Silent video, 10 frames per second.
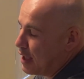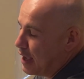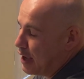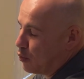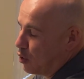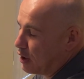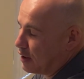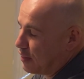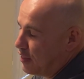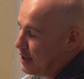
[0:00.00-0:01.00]
And one of
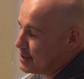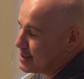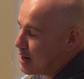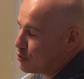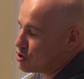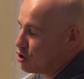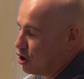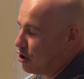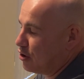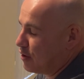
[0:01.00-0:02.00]
the things that was
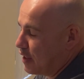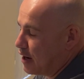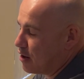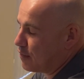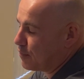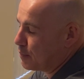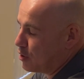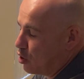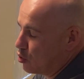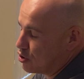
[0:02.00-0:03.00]
learned there from
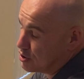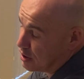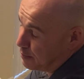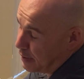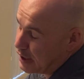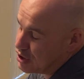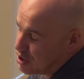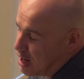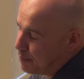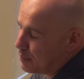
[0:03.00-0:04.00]
the owners of the bike
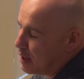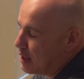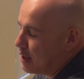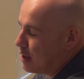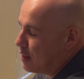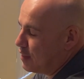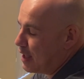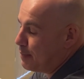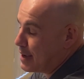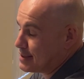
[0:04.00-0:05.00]
shop,
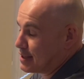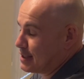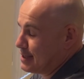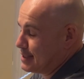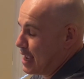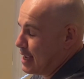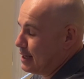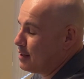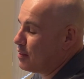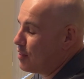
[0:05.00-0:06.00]
they basically
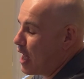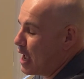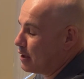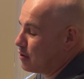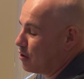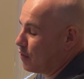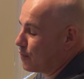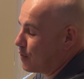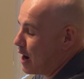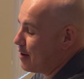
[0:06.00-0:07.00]
said that
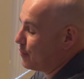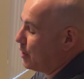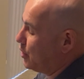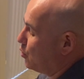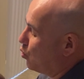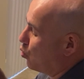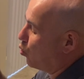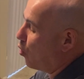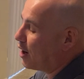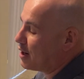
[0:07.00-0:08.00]
for every
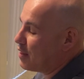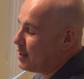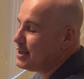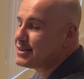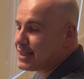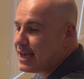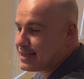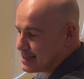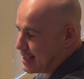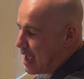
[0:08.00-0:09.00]
one of these they
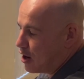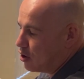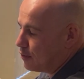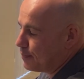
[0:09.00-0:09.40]
sell,